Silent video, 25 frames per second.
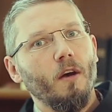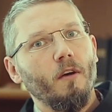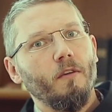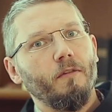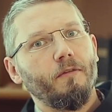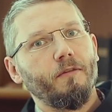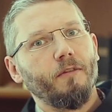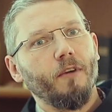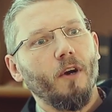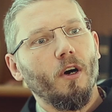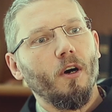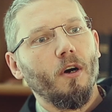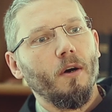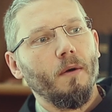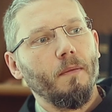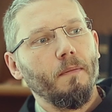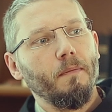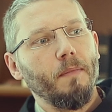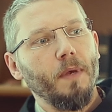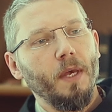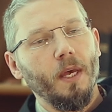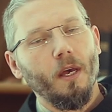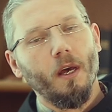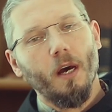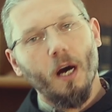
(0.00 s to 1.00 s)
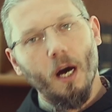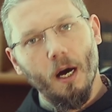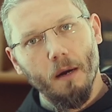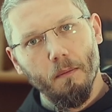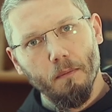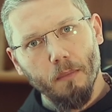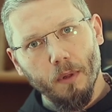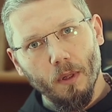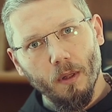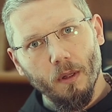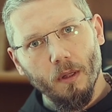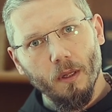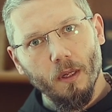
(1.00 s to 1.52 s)
from being
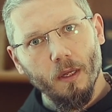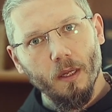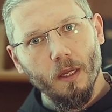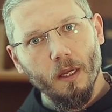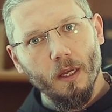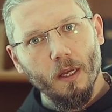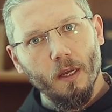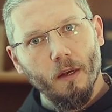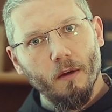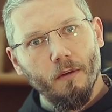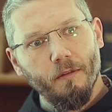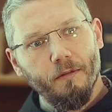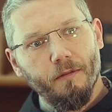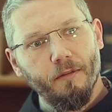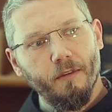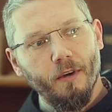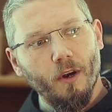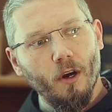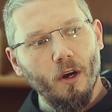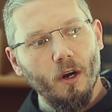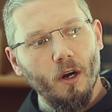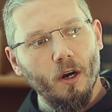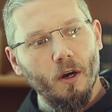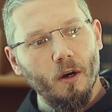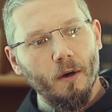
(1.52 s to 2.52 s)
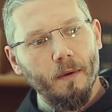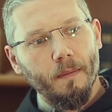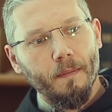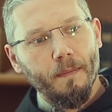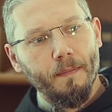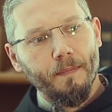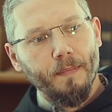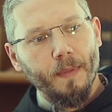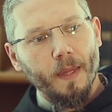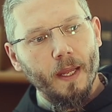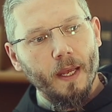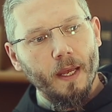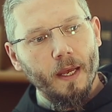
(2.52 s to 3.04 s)
humble,
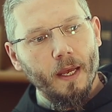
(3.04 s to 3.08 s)
from